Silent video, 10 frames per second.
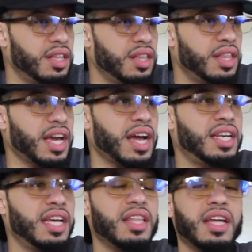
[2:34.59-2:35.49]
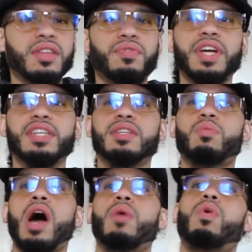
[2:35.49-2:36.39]
The idea that the
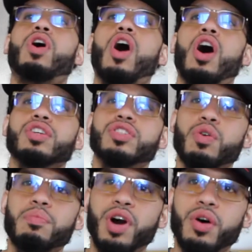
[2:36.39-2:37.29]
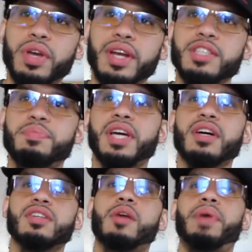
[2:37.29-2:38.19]
reason why we're all so broken is
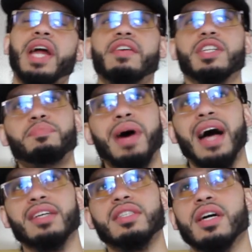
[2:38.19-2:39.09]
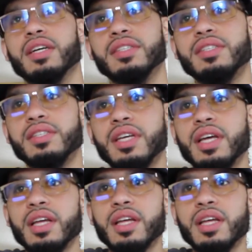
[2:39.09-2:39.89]
because our parents passed us